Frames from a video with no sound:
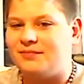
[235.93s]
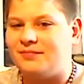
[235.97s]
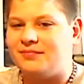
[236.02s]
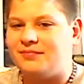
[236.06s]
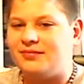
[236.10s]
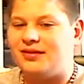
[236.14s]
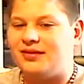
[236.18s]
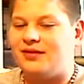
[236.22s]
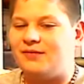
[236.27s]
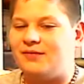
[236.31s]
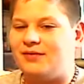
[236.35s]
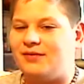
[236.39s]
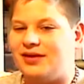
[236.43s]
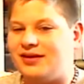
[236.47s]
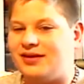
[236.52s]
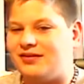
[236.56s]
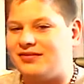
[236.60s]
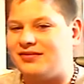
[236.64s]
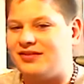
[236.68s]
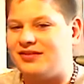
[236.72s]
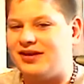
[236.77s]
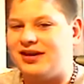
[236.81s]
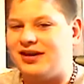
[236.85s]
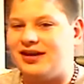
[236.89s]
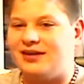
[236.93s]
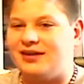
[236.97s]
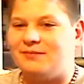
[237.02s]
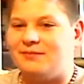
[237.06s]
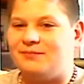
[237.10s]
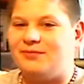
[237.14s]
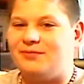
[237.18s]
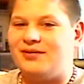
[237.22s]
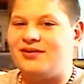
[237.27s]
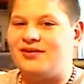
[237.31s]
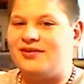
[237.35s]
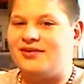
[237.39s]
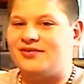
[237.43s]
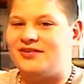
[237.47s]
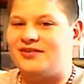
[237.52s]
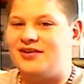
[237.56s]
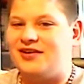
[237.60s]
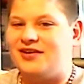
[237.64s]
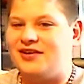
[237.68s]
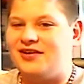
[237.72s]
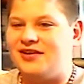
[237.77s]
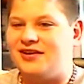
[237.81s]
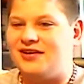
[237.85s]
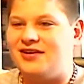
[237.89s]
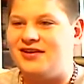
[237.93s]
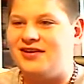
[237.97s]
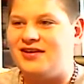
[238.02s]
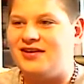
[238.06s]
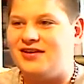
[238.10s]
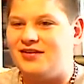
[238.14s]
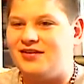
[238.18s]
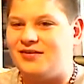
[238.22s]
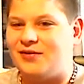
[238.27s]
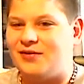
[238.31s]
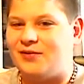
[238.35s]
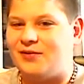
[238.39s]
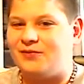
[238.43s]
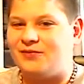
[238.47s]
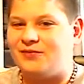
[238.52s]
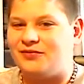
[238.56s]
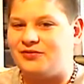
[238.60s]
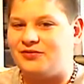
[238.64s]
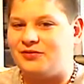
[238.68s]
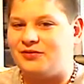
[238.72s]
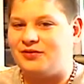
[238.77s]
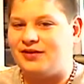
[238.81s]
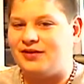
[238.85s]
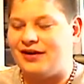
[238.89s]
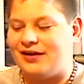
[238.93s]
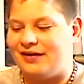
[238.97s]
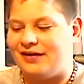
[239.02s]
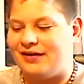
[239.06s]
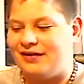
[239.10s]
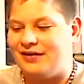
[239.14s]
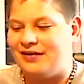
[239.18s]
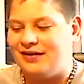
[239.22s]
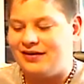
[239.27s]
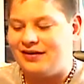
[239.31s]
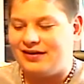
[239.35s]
they went outside, and Booker T, with short hair,